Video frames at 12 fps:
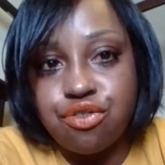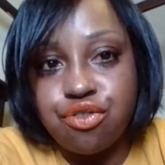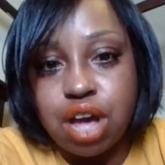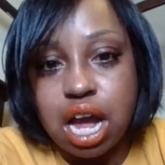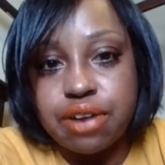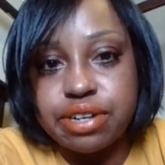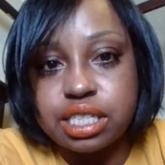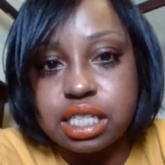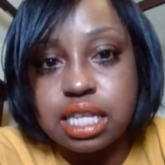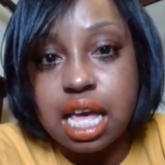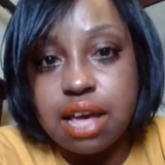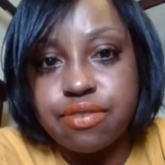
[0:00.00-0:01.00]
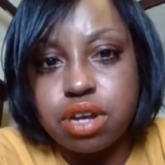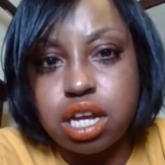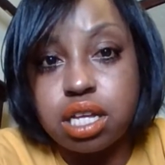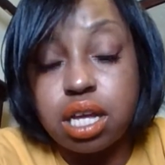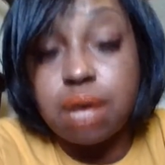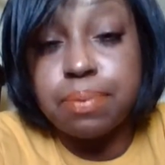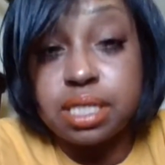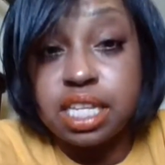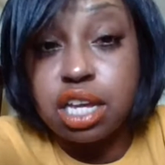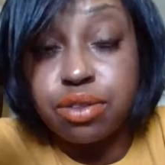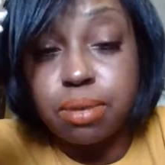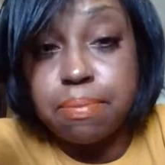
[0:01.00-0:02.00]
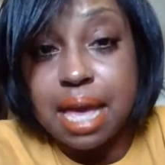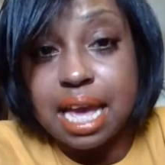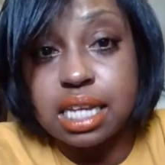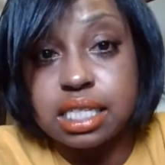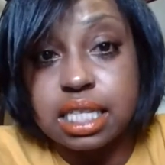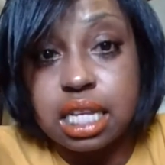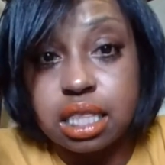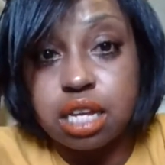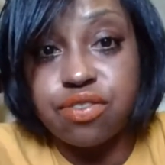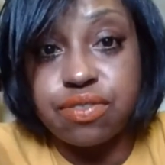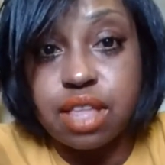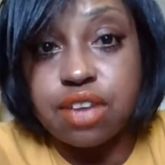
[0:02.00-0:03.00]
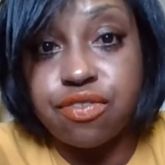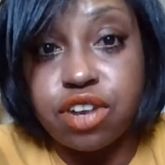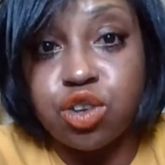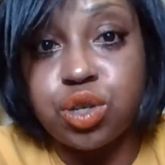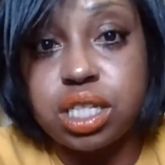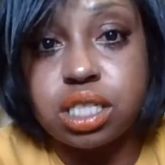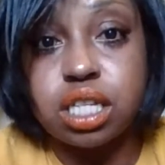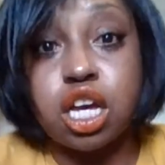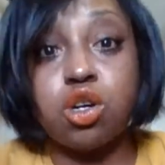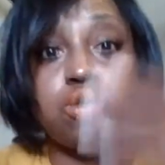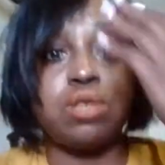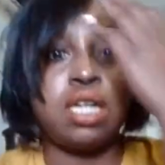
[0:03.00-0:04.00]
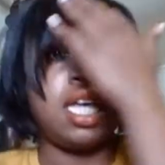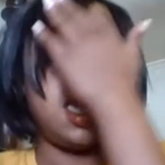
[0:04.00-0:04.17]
viruses have a particular base that they focus on,